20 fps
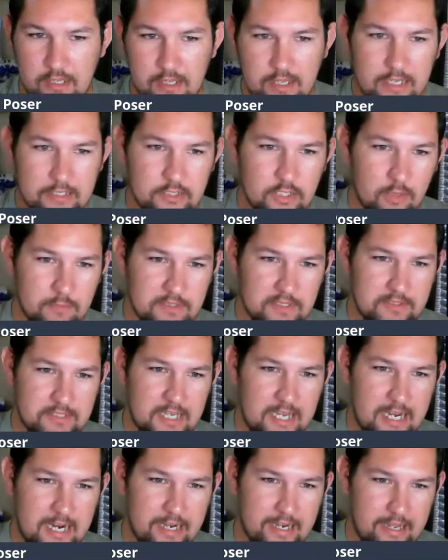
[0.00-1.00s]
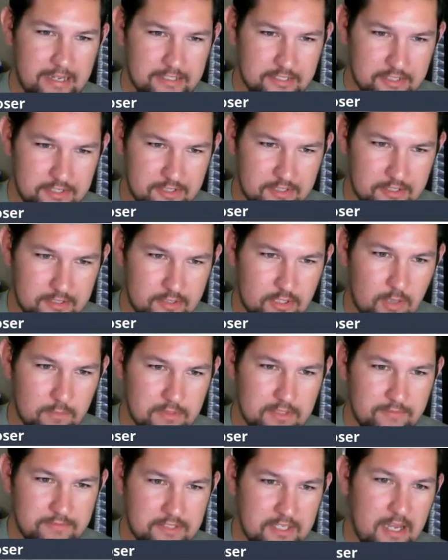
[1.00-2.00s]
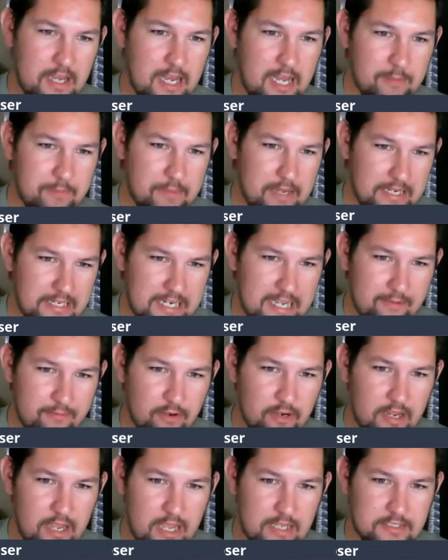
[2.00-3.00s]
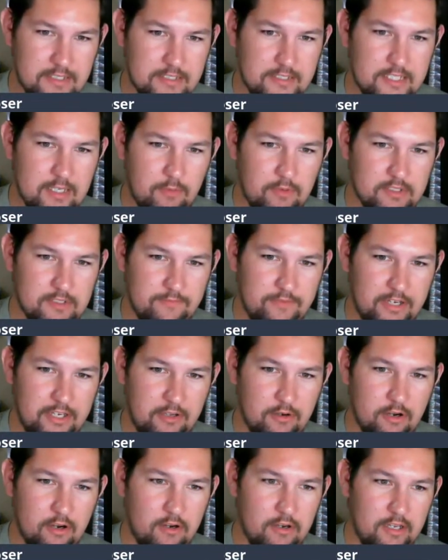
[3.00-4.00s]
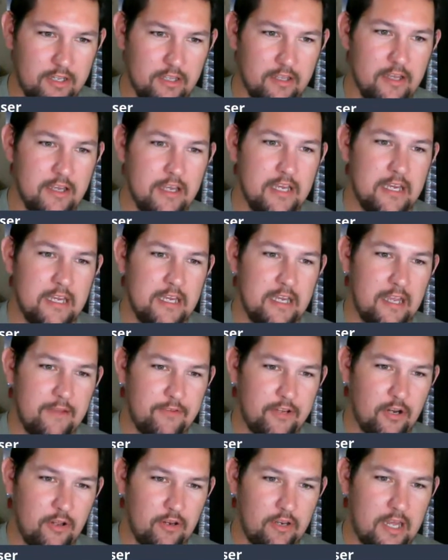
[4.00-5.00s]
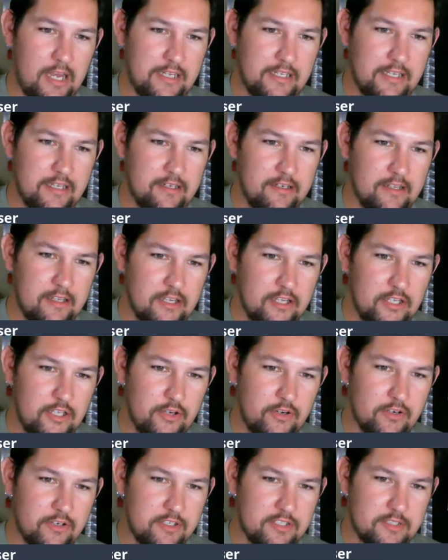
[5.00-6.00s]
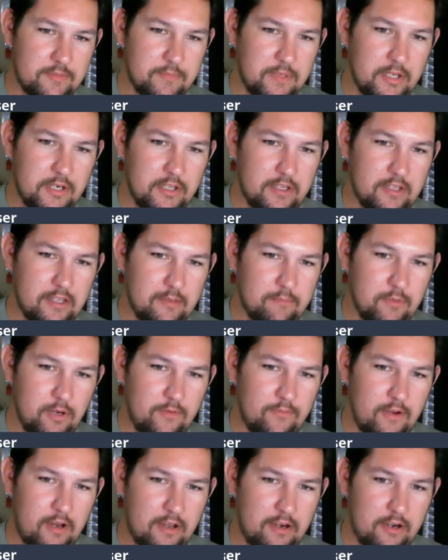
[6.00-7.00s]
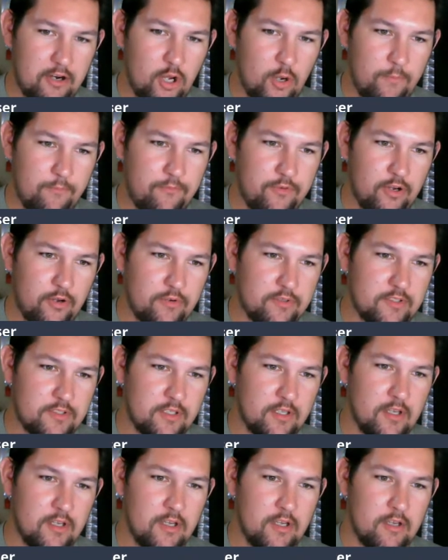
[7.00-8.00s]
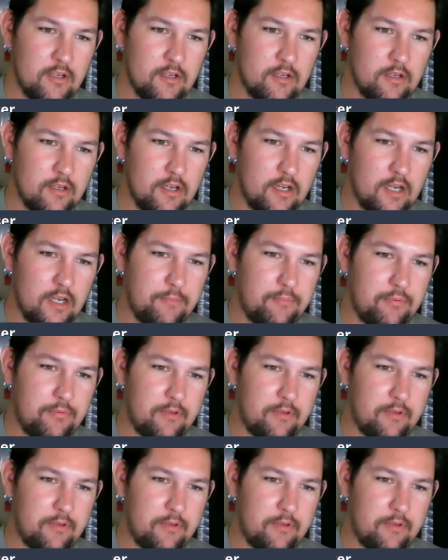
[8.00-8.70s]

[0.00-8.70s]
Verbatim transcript: In terms of time, I just, in terms of time, I never exit someone's video early. If you don't like it, you can just mute it and move on and help folks uh,